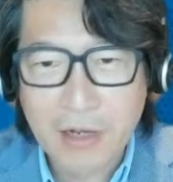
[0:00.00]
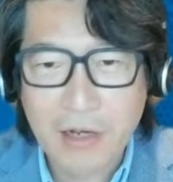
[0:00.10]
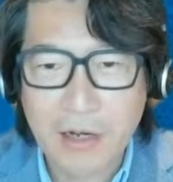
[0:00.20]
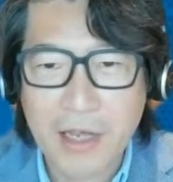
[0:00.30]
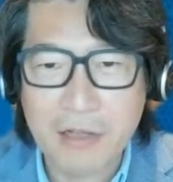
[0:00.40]

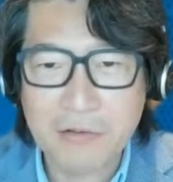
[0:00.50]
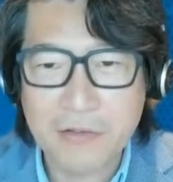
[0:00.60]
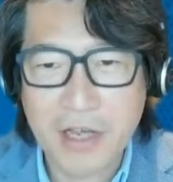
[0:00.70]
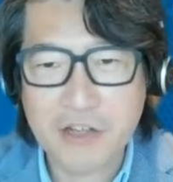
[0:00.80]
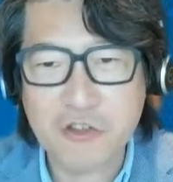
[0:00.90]
Health
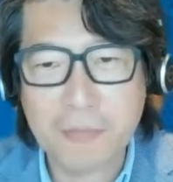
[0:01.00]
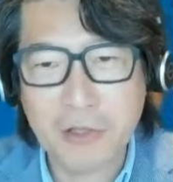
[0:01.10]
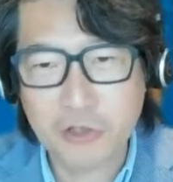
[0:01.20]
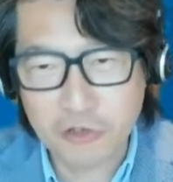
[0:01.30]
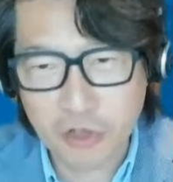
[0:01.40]

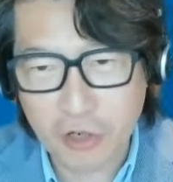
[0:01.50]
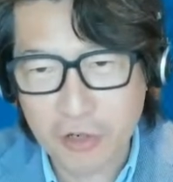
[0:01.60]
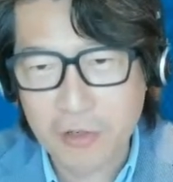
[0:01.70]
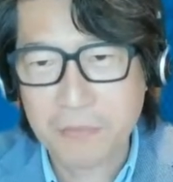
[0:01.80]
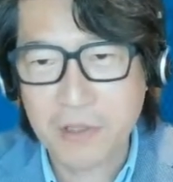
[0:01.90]
expenditure
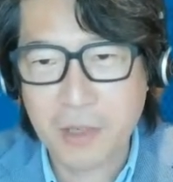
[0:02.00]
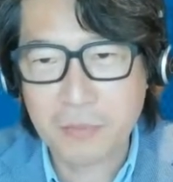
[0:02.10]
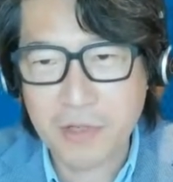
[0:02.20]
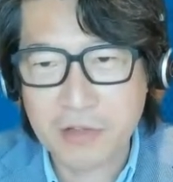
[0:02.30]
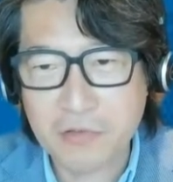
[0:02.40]

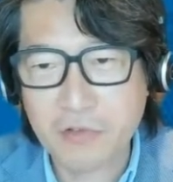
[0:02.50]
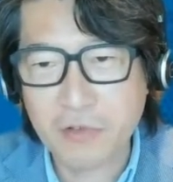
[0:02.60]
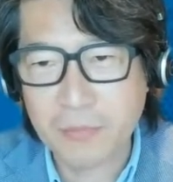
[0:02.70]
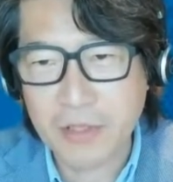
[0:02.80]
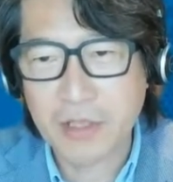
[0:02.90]
becomes
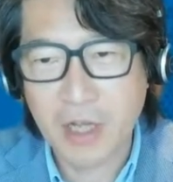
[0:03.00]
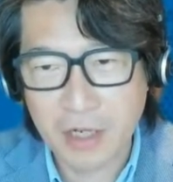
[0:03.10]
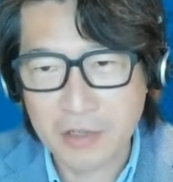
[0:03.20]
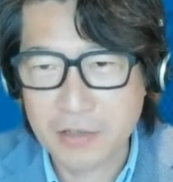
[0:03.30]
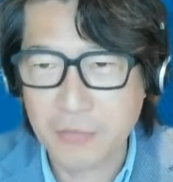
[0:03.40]
extremely
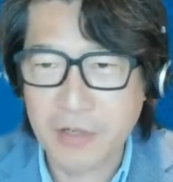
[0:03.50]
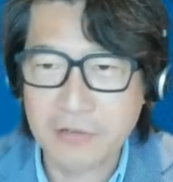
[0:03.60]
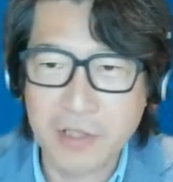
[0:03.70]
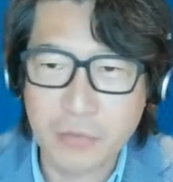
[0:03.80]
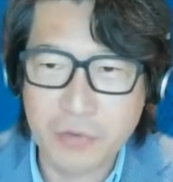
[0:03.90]
large
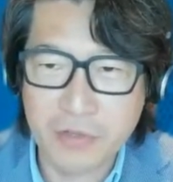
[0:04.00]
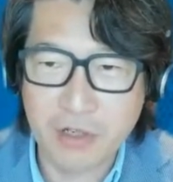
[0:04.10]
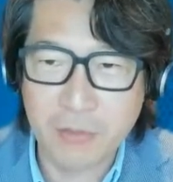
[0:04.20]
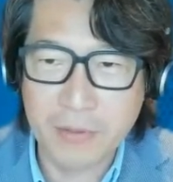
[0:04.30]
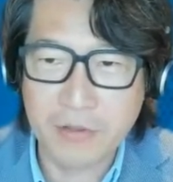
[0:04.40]
facing with the
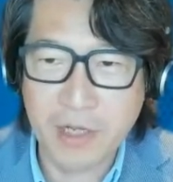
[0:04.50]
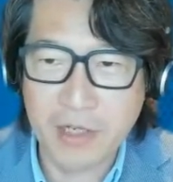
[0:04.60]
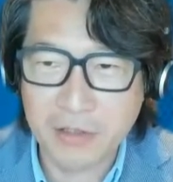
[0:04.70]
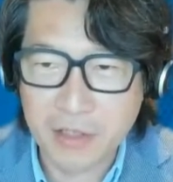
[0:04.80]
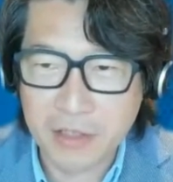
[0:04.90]

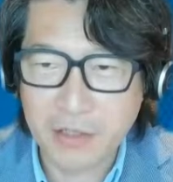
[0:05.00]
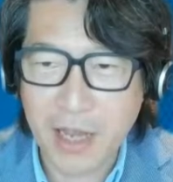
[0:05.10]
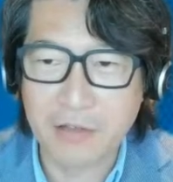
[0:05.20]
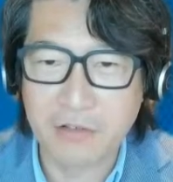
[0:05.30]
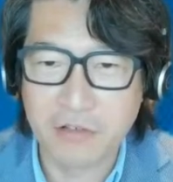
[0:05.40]
COVID-19
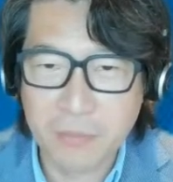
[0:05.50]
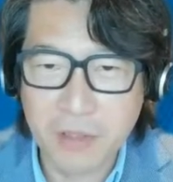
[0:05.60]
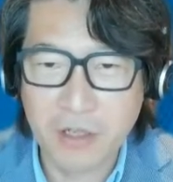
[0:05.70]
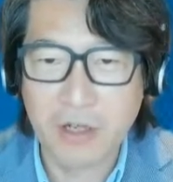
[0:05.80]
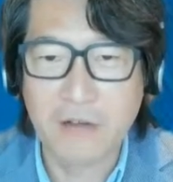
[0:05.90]
and
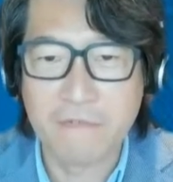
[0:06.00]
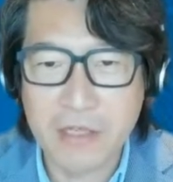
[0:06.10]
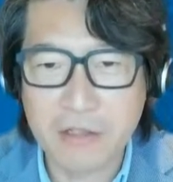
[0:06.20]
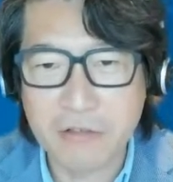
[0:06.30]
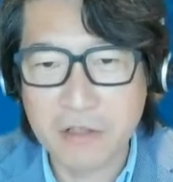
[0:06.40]
similar
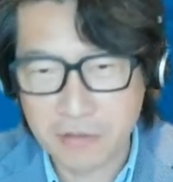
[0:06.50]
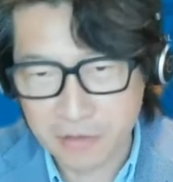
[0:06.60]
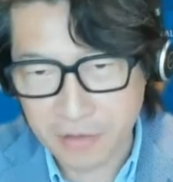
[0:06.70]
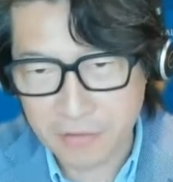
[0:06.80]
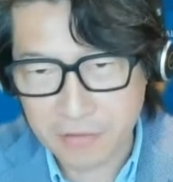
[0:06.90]
big
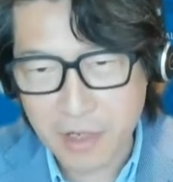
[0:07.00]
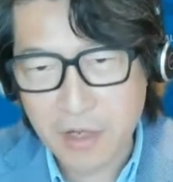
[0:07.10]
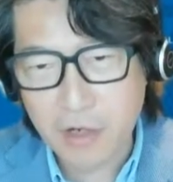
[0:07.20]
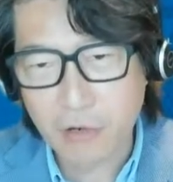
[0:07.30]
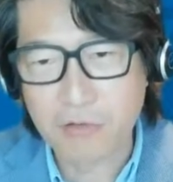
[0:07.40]
diseases.
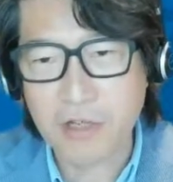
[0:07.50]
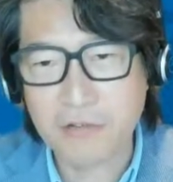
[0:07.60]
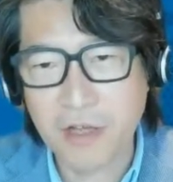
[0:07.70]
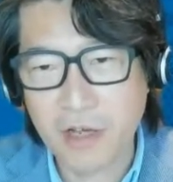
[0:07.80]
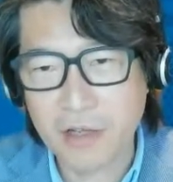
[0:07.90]
On the
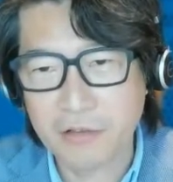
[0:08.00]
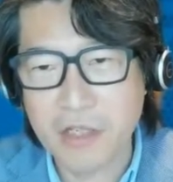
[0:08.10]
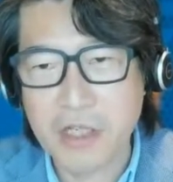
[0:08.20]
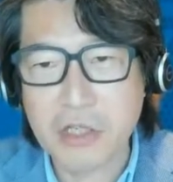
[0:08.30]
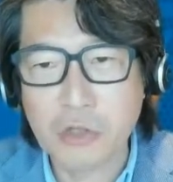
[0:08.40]
other hand,
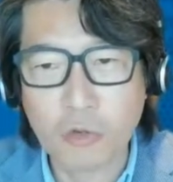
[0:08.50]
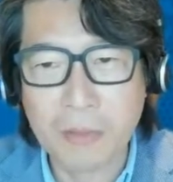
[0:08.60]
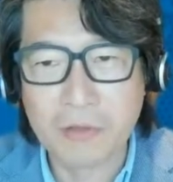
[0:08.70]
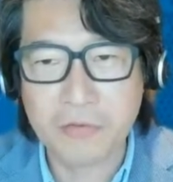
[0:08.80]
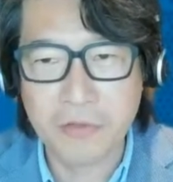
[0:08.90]
in
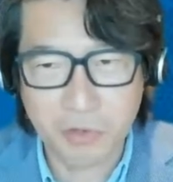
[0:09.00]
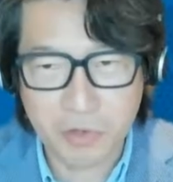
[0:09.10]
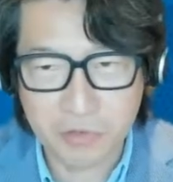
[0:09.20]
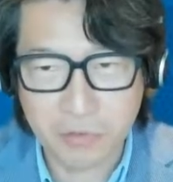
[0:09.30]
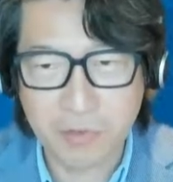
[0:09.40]
normal
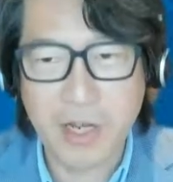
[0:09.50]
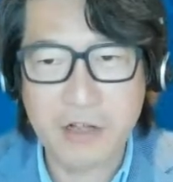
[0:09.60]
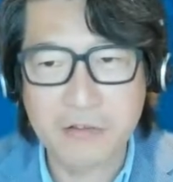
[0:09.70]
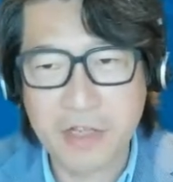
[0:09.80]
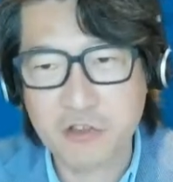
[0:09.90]
situation,
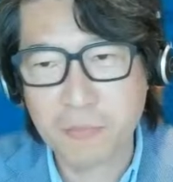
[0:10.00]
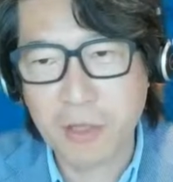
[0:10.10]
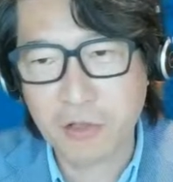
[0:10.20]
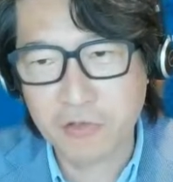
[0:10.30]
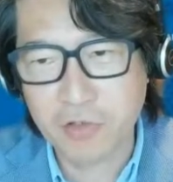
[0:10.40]
health
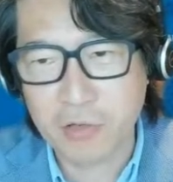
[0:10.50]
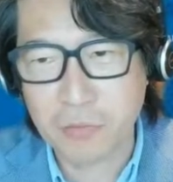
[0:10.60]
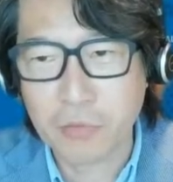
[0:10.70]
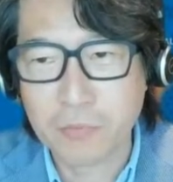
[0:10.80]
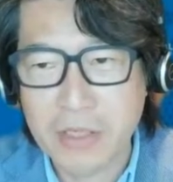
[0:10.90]
expenditures
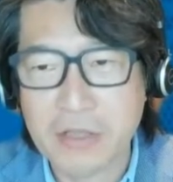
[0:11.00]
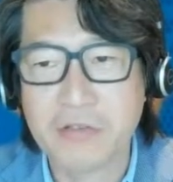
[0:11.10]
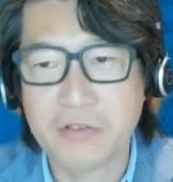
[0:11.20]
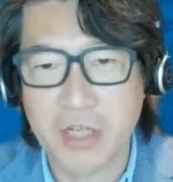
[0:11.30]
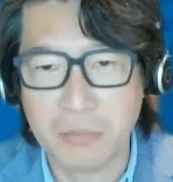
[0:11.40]
would be
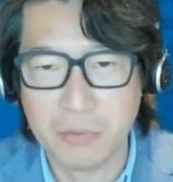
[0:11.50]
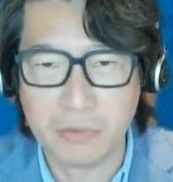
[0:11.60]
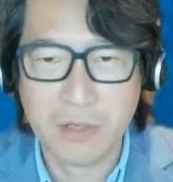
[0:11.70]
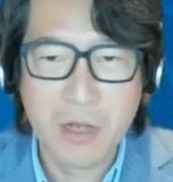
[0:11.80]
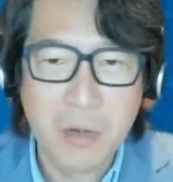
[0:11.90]
stable.